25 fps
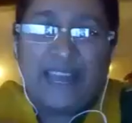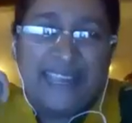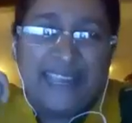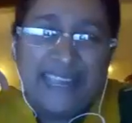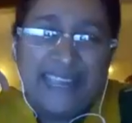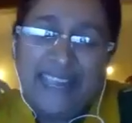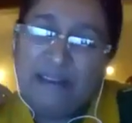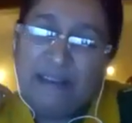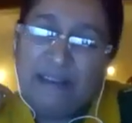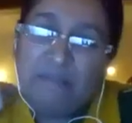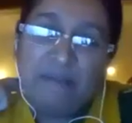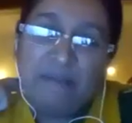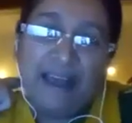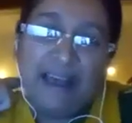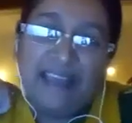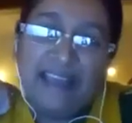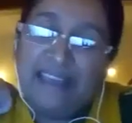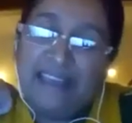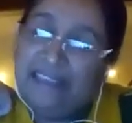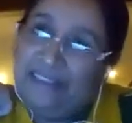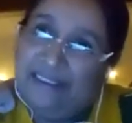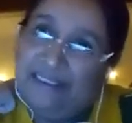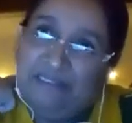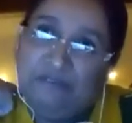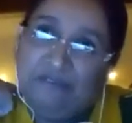my
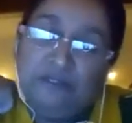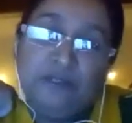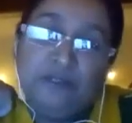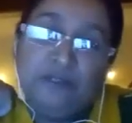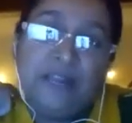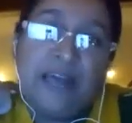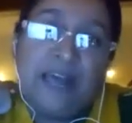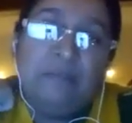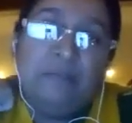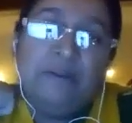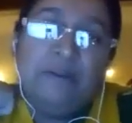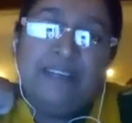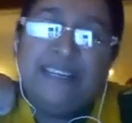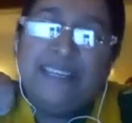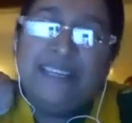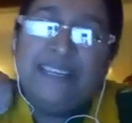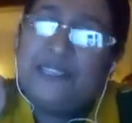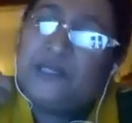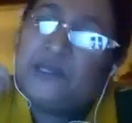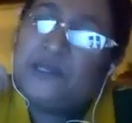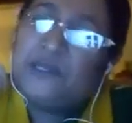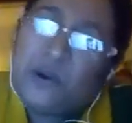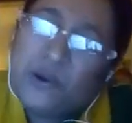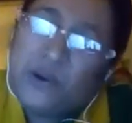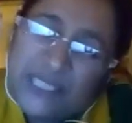food habit
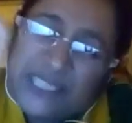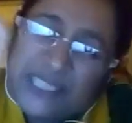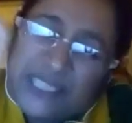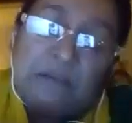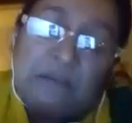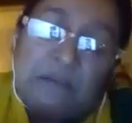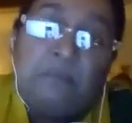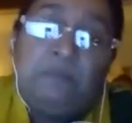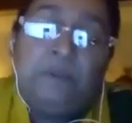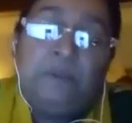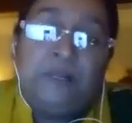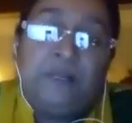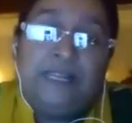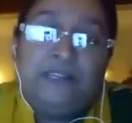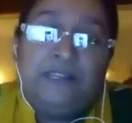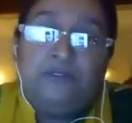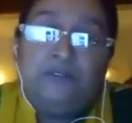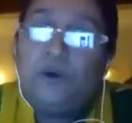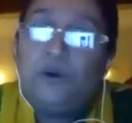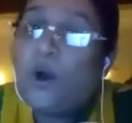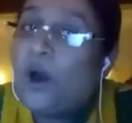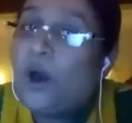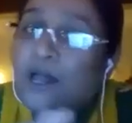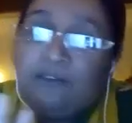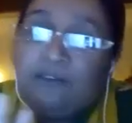is so simple,
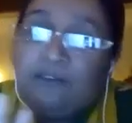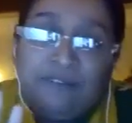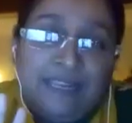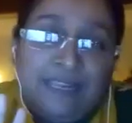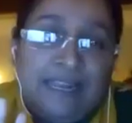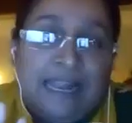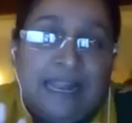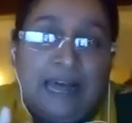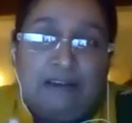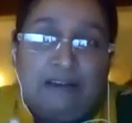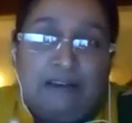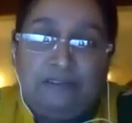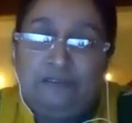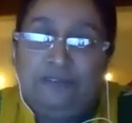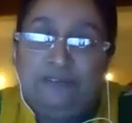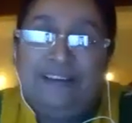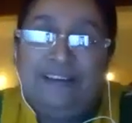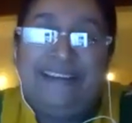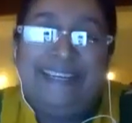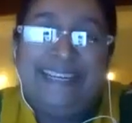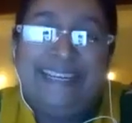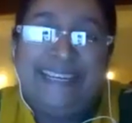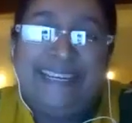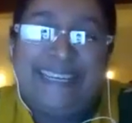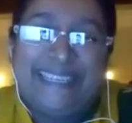you all will laugh.
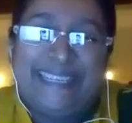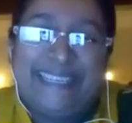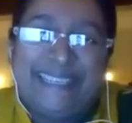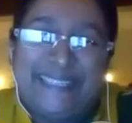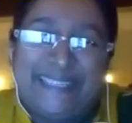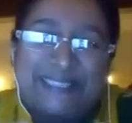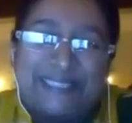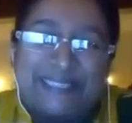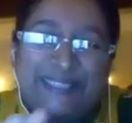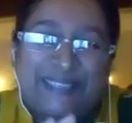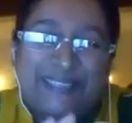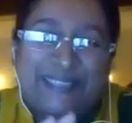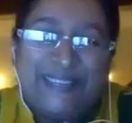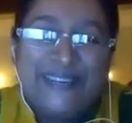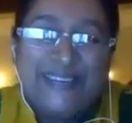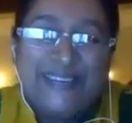So